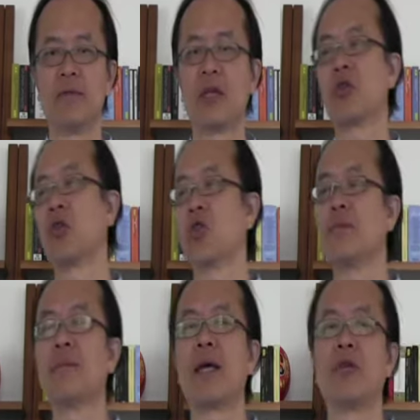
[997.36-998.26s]
Let's
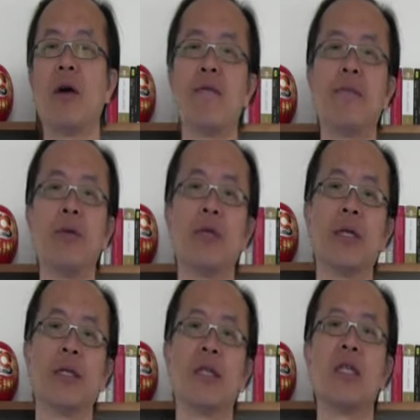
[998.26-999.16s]
assume that you have a
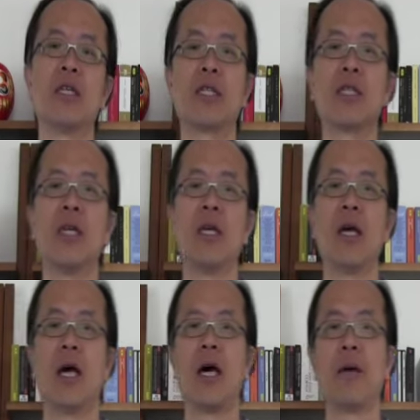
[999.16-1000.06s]
building. This
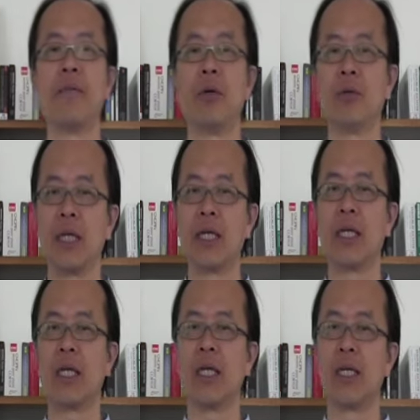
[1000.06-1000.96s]

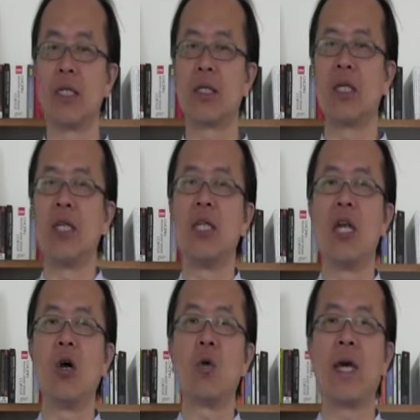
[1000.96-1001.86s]
building is
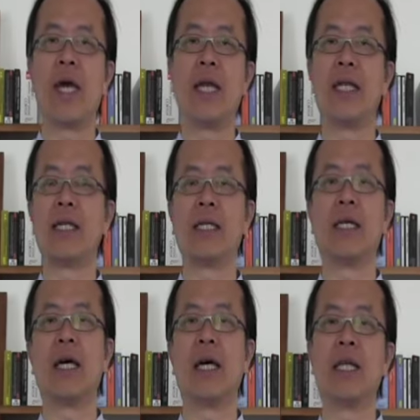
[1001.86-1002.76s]
located
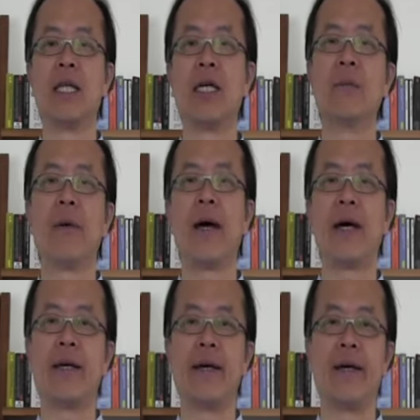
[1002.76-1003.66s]

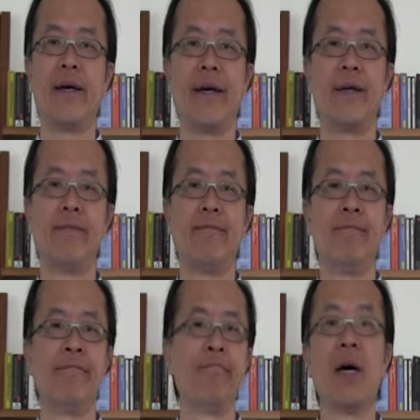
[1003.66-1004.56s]
nearby a
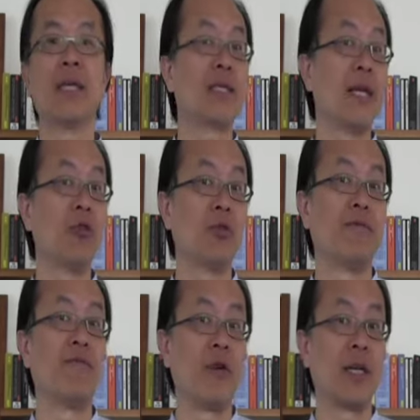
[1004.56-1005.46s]
bus station,
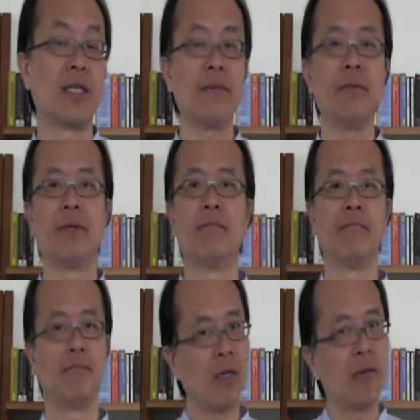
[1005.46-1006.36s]
for example.
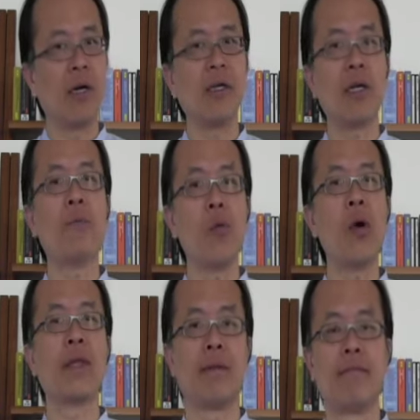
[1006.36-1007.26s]
Then you earn some
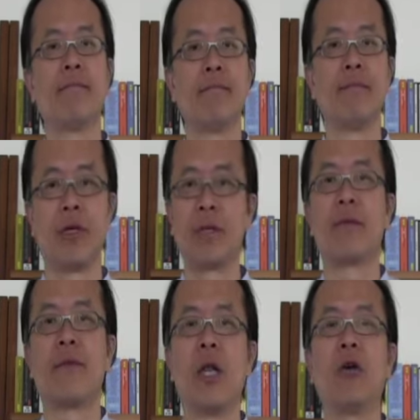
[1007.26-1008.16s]
point because
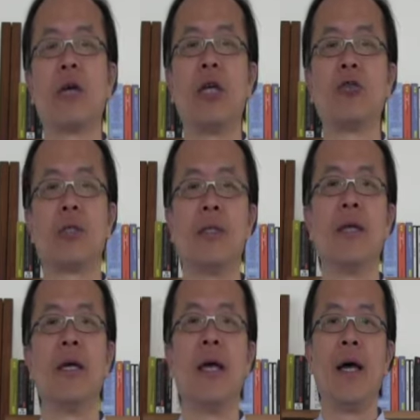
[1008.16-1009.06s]
of the location.
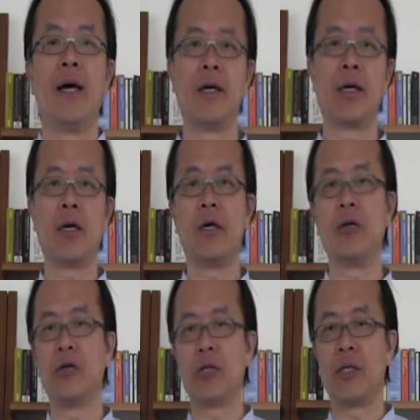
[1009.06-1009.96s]

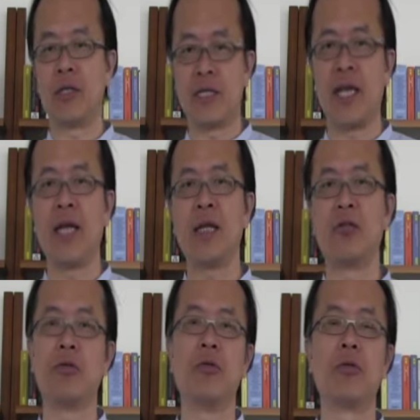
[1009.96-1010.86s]
Encourage the
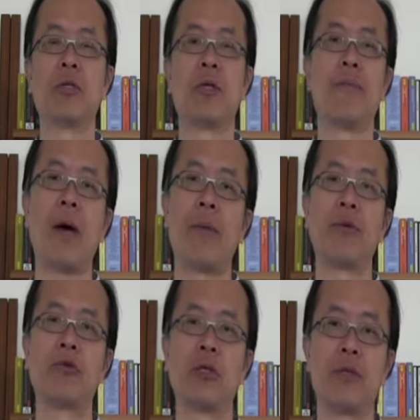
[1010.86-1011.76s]
tenant to use the
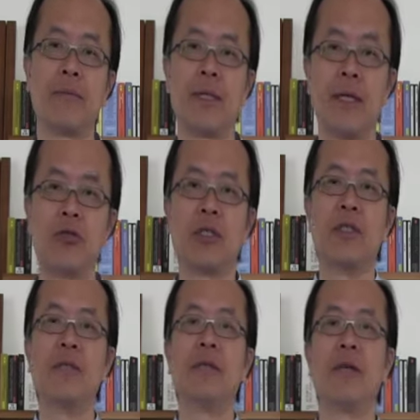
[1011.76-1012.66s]
public
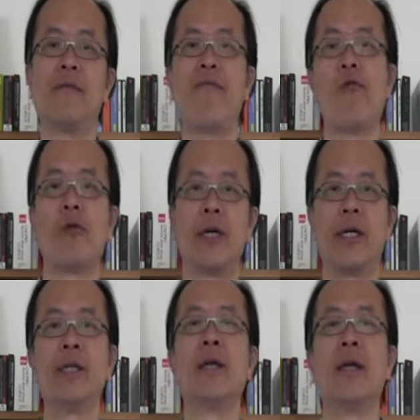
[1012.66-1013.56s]
transportation,
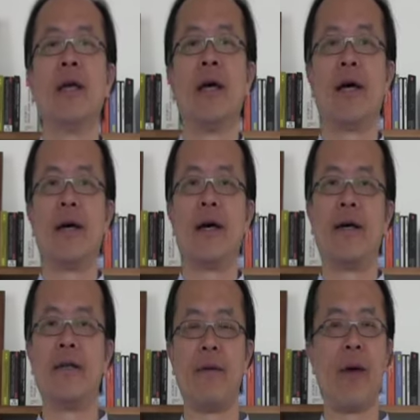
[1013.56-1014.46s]
therefore
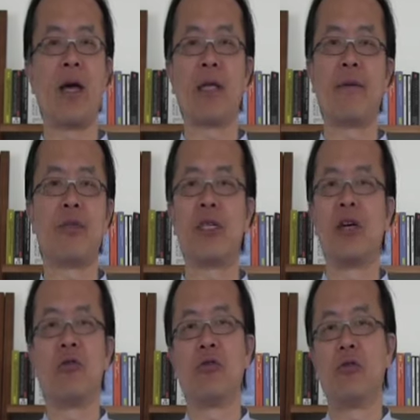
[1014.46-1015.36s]
the amount of
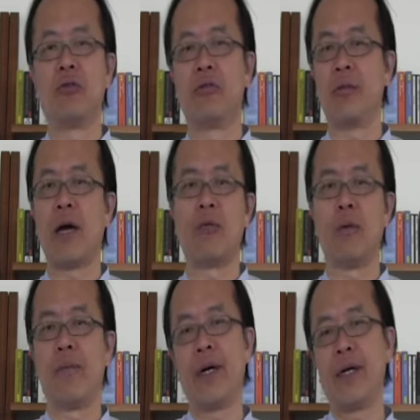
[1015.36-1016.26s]
CO2 that
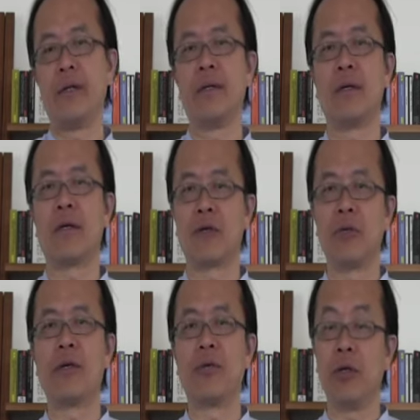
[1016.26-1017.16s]
we burn
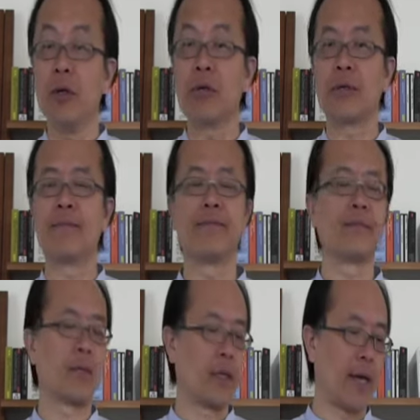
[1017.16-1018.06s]
could be reduced.
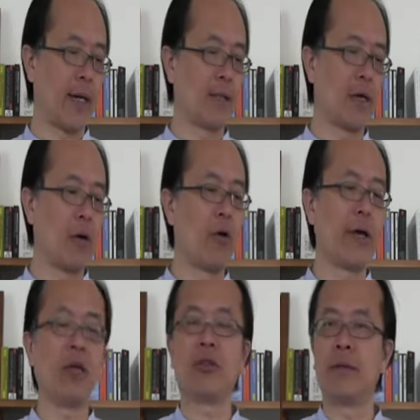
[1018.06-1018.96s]
Okay, so
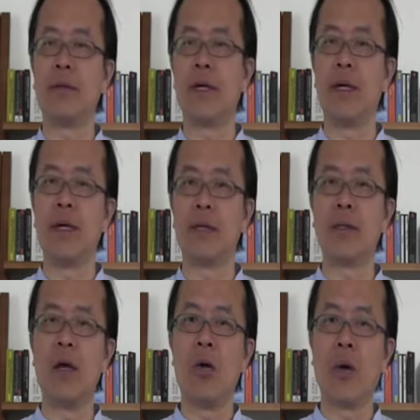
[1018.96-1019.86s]
location
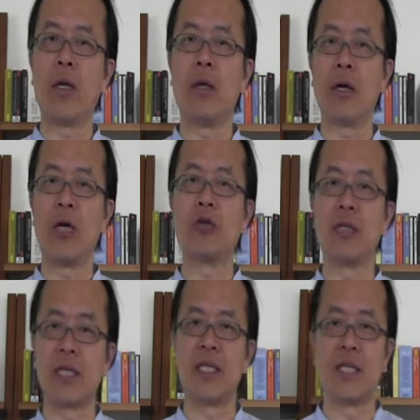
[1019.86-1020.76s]
is where the location
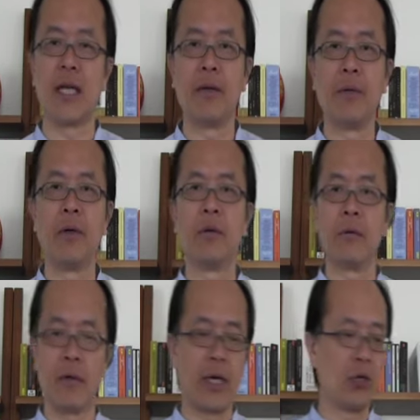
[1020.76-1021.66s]
is sustainable
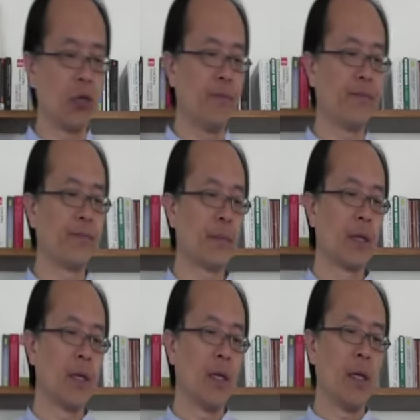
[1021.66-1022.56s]
location
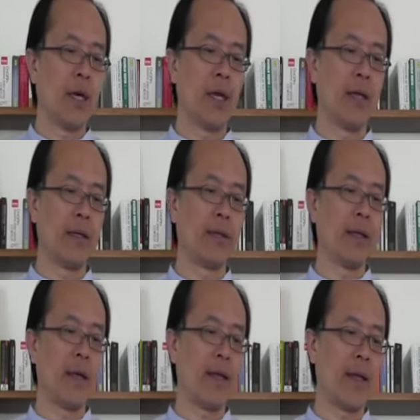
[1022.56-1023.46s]

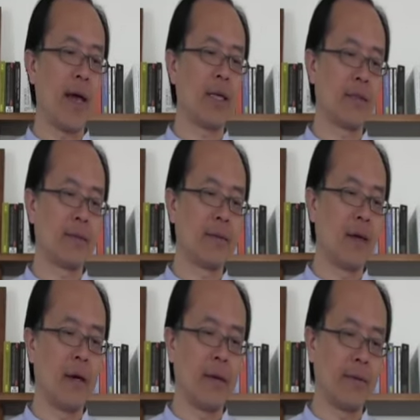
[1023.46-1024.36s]
and has
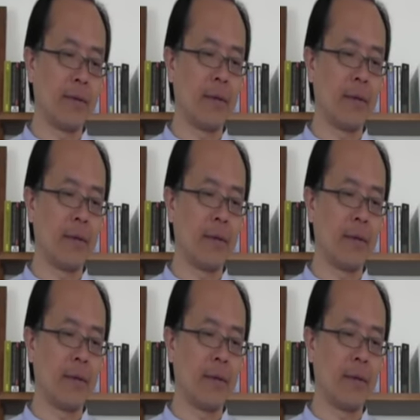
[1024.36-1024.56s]
the